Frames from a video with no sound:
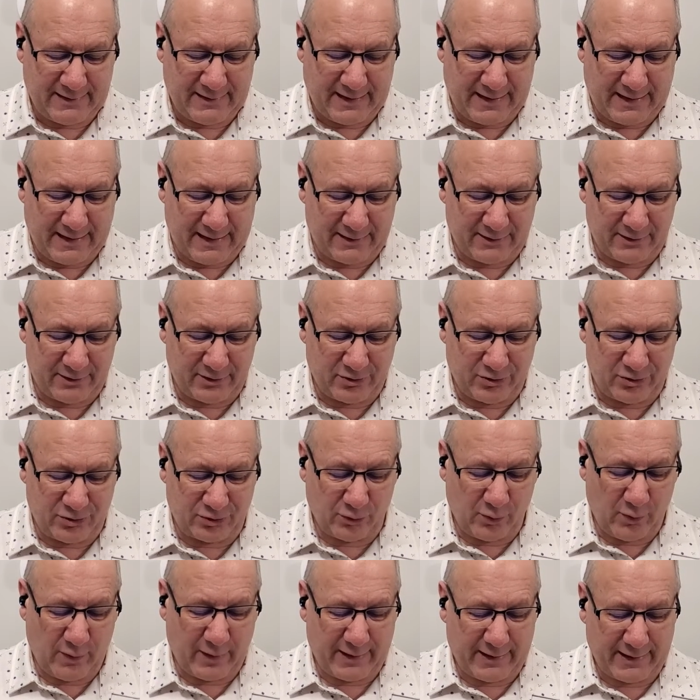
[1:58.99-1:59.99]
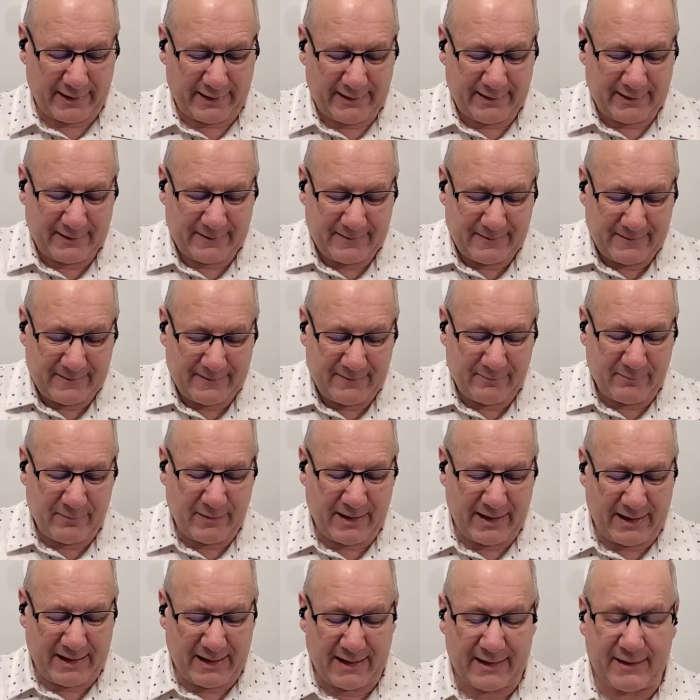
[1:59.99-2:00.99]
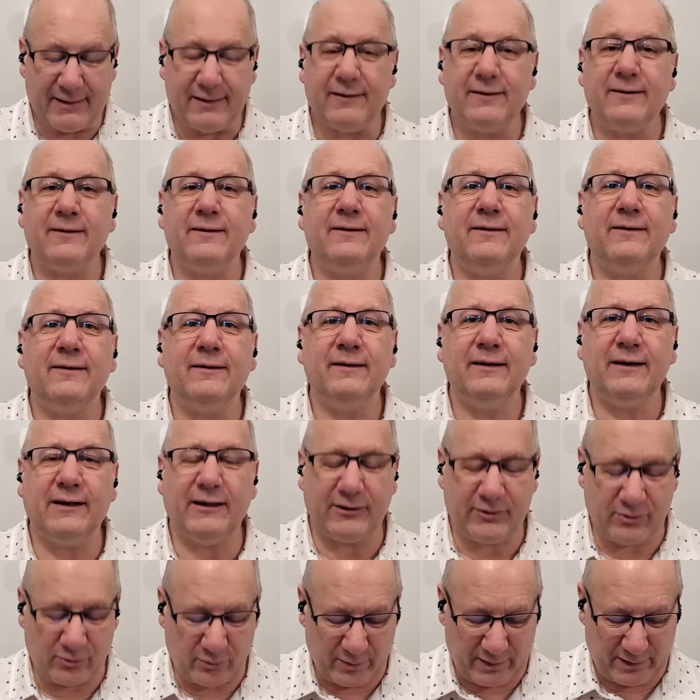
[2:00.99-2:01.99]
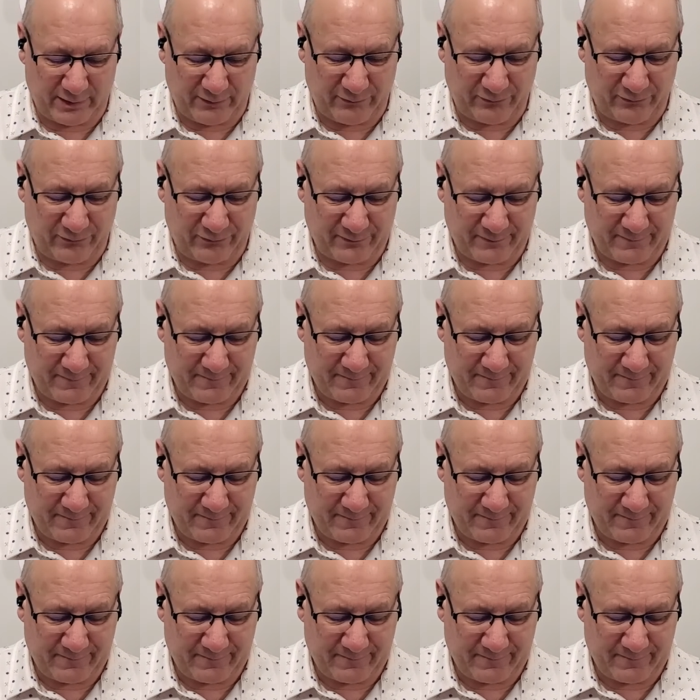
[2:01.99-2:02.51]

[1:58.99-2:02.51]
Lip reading: and joy may end in grief.